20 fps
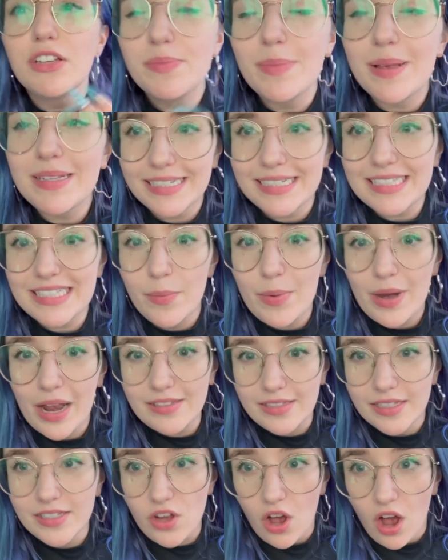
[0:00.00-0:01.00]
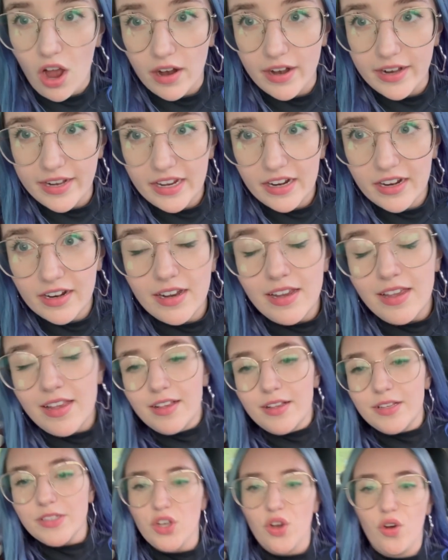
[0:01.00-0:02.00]
smells like someone else's car in here.
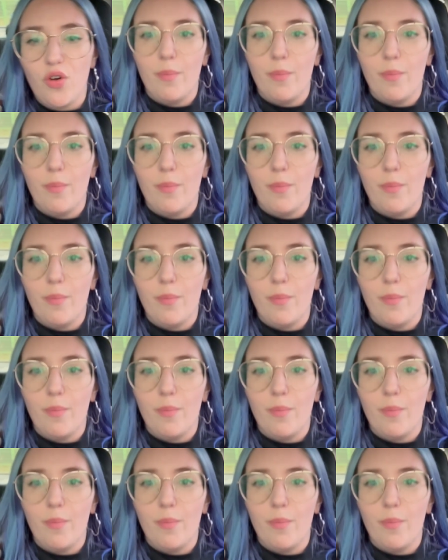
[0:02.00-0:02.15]
So